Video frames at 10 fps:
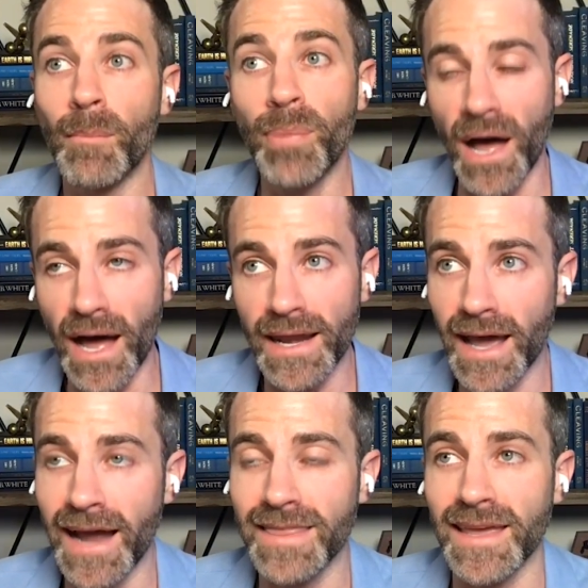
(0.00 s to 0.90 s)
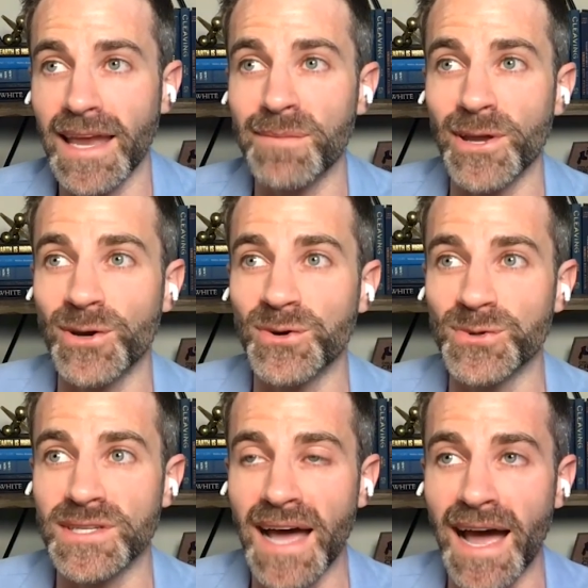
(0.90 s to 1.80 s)
But I think anybody
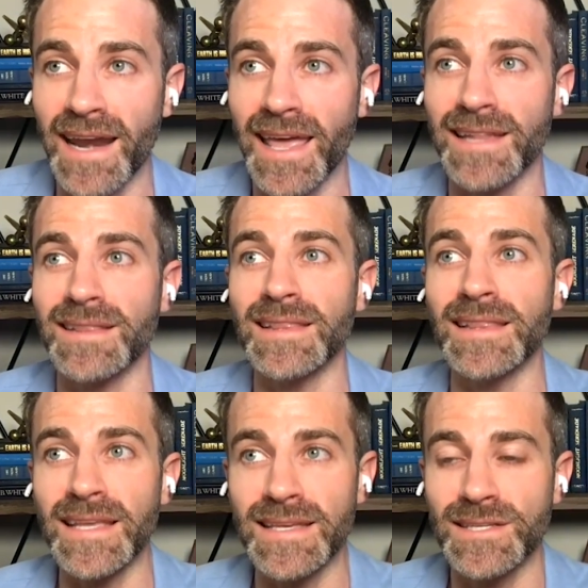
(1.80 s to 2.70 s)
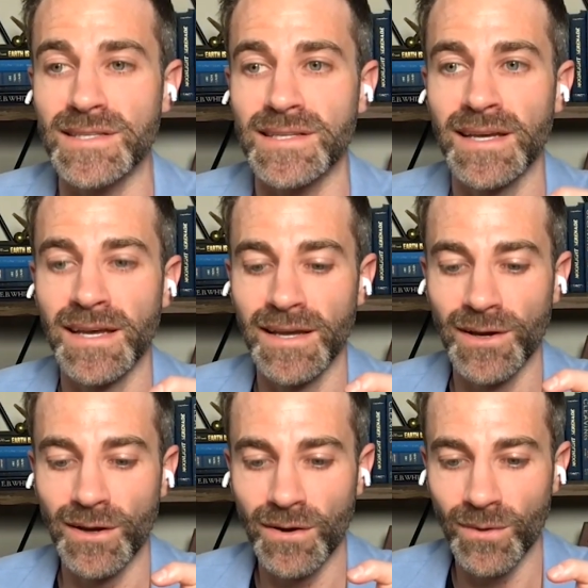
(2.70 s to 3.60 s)
who's not at least
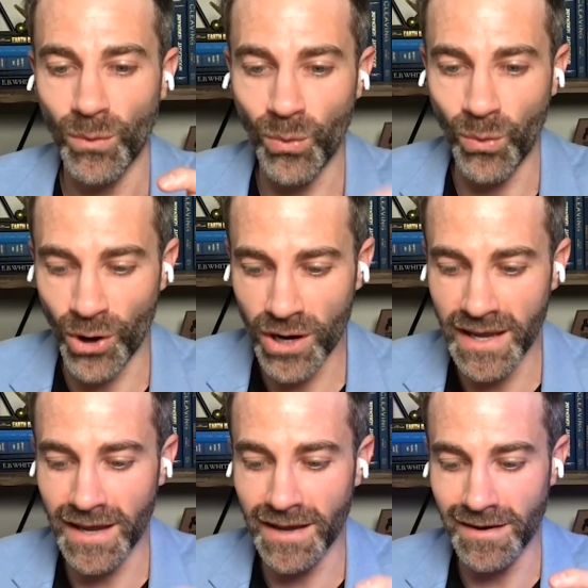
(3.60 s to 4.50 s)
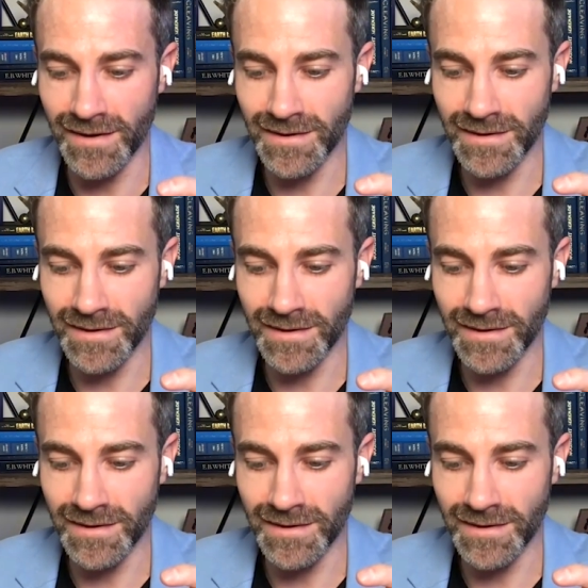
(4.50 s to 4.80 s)
working